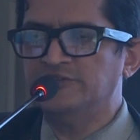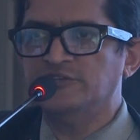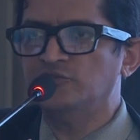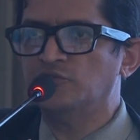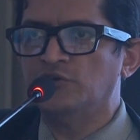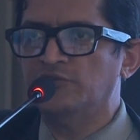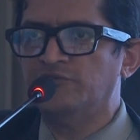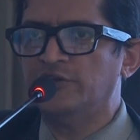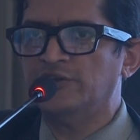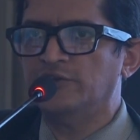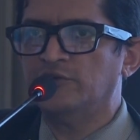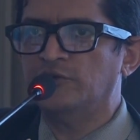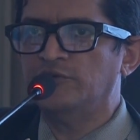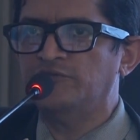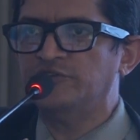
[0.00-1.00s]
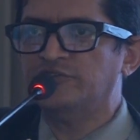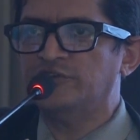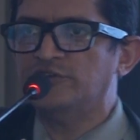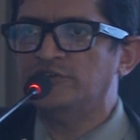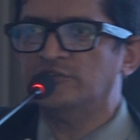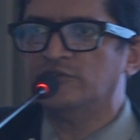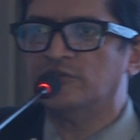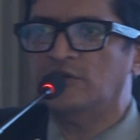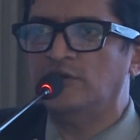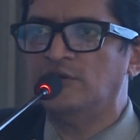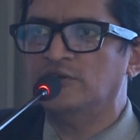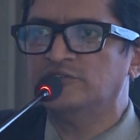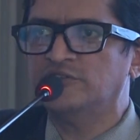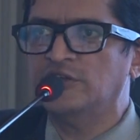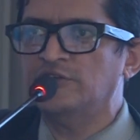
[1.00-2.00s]
coefficient is
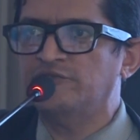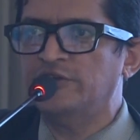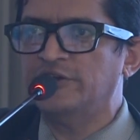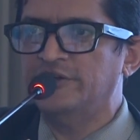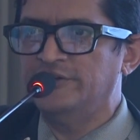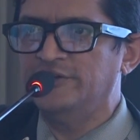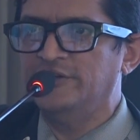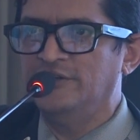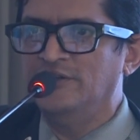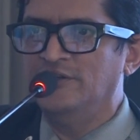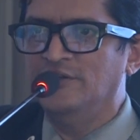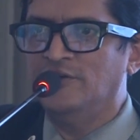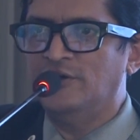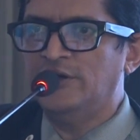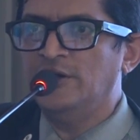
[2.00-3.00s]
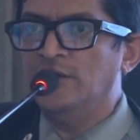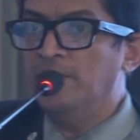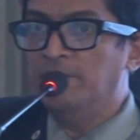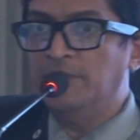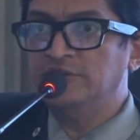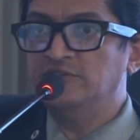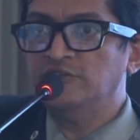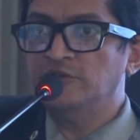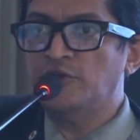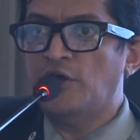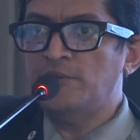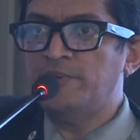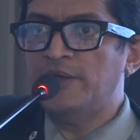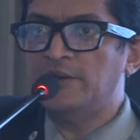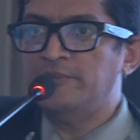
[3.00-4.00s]
significant, all right? But this is a
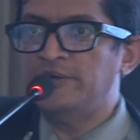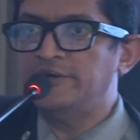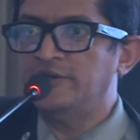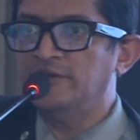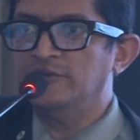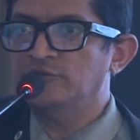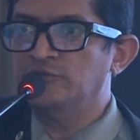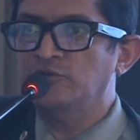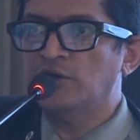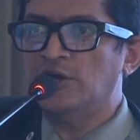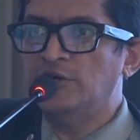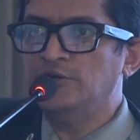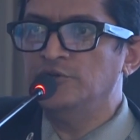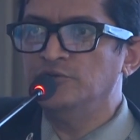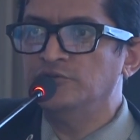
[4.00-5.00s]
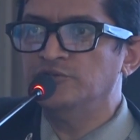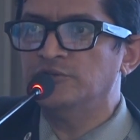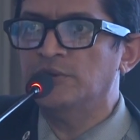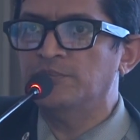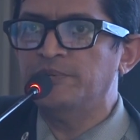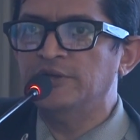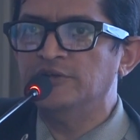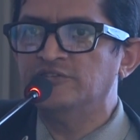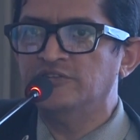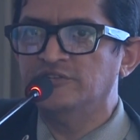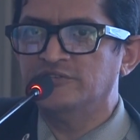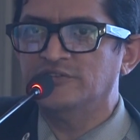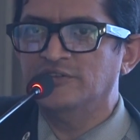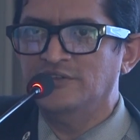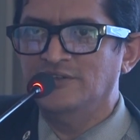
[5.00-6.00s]
non-parametric, so you can't use
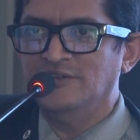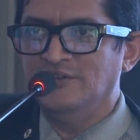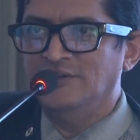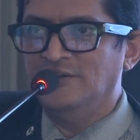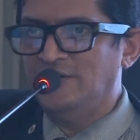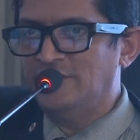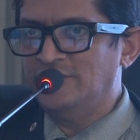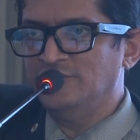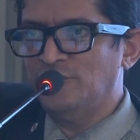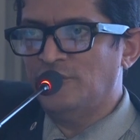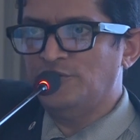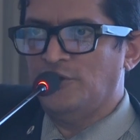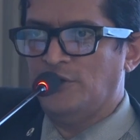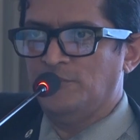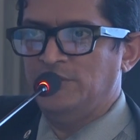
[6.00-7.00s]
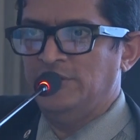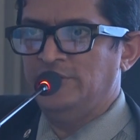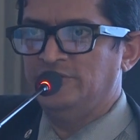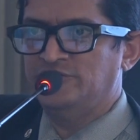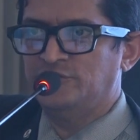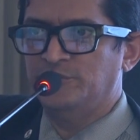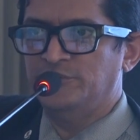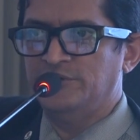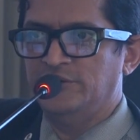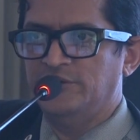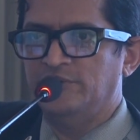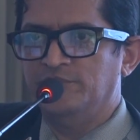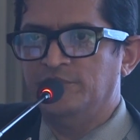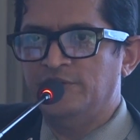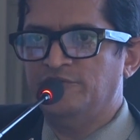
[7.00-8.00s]
Pearson's. It is not normally distributed.
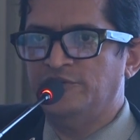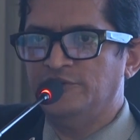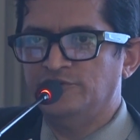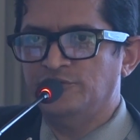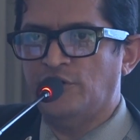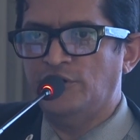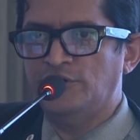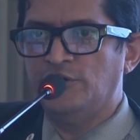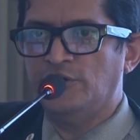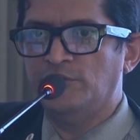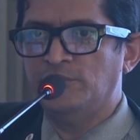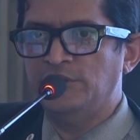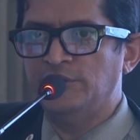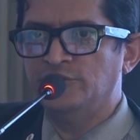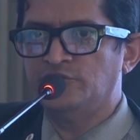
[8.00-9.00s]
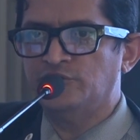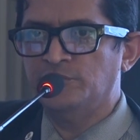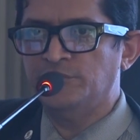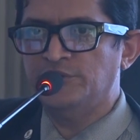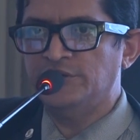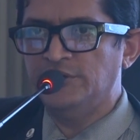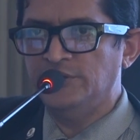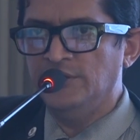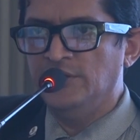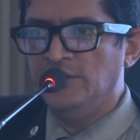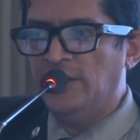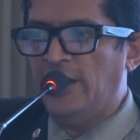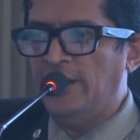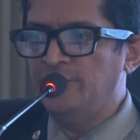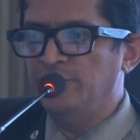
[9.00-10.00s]
But if it is not normally distributed
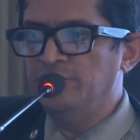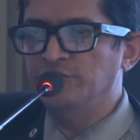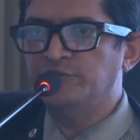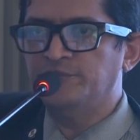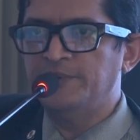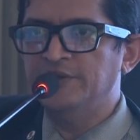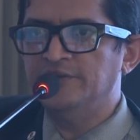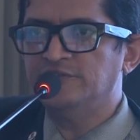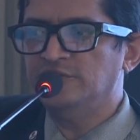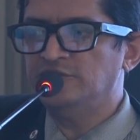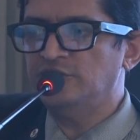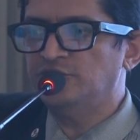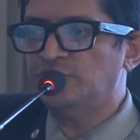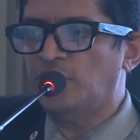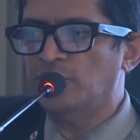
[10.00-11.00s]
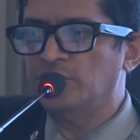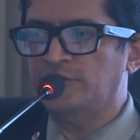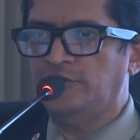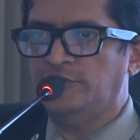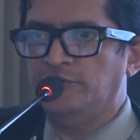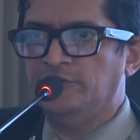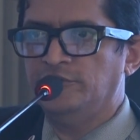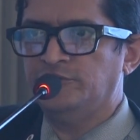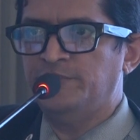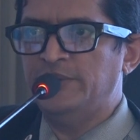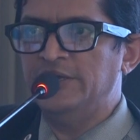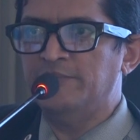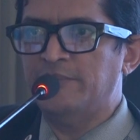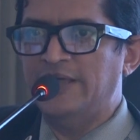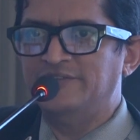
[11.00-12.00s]
and you use Pearson's, it's wrong. You have to use
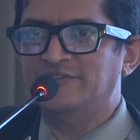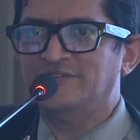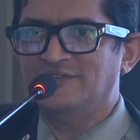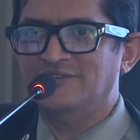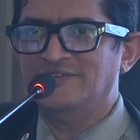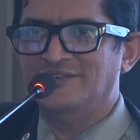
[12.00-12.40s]
Spearman's,